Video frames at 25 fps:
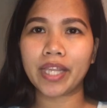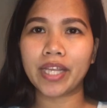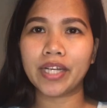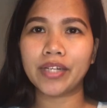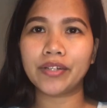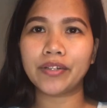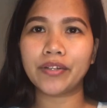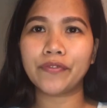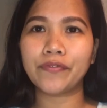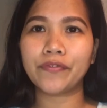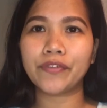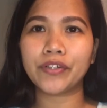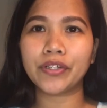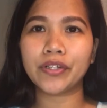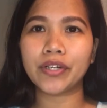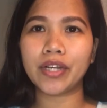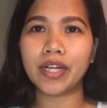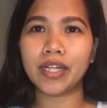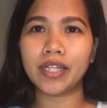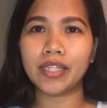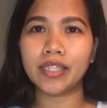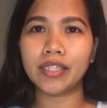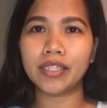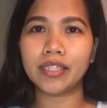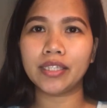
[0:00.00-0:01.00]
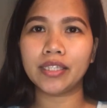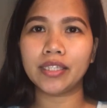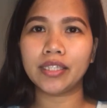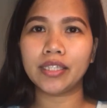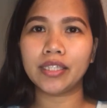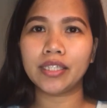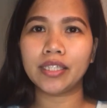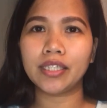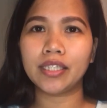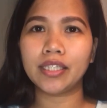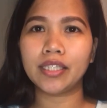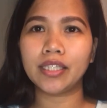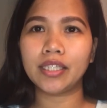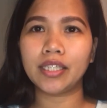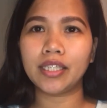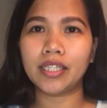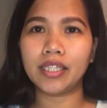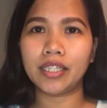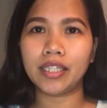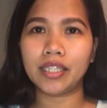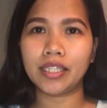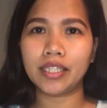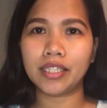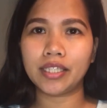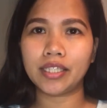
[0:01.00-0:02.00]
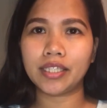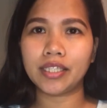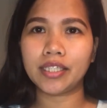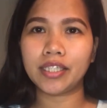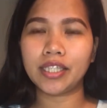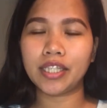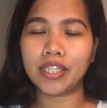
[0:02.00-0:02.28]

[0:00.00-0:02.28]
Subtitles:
referral is